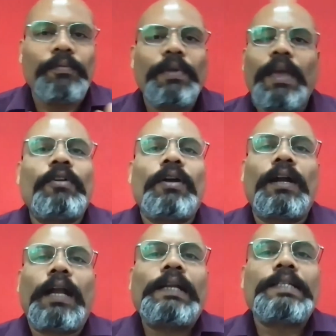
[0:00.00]
We have not
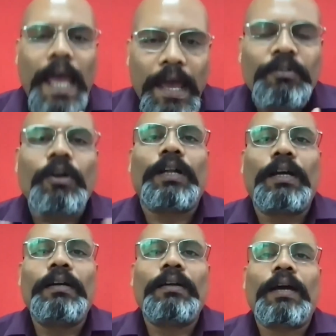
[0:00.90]
heard, at least I have not
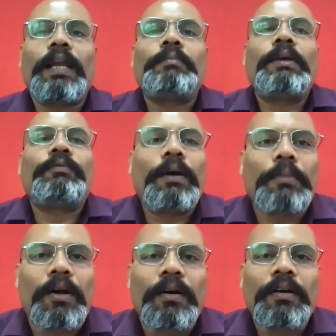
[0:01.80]
heard. Correct me if I'm
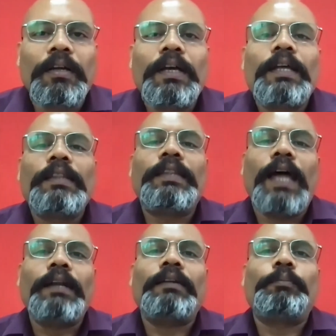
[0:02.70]
wrong. Hmm.
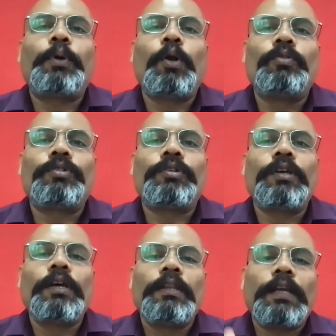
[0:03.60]
That proves
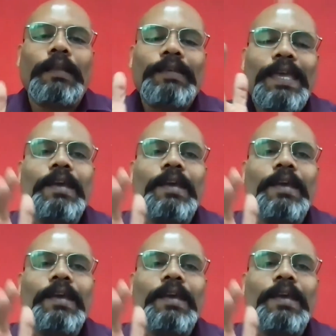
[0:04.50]
that as an